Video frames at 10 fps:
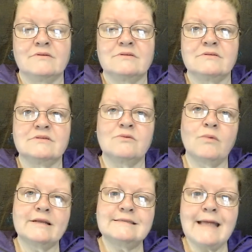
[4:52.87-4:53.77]
So what
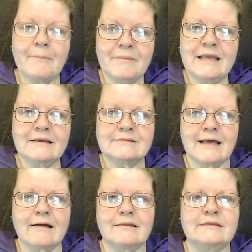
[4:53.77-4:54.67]
does that mean
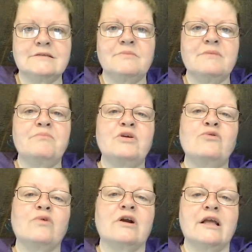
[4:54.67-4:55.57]
exactly, to be
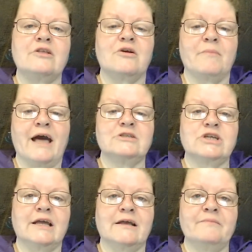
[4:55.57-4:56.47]
pure in your
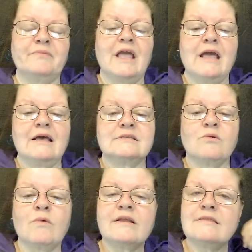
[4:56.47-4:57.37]
magic? So
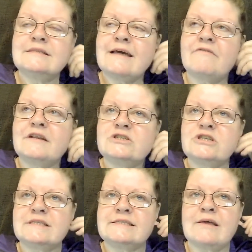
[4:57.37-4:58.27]
one of the
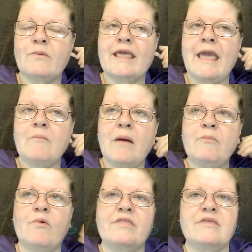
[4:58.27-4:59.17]
definitions that we came up
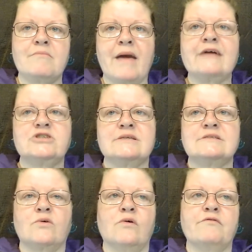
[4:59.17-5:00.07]
with in magic
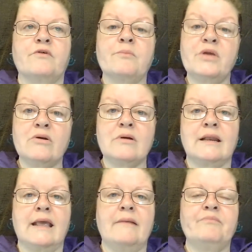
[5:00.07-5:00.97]
school for
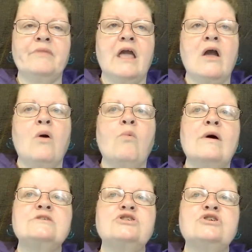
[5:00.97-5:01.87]
purity
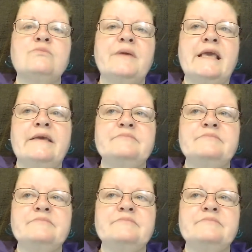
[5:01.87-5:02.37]
was to be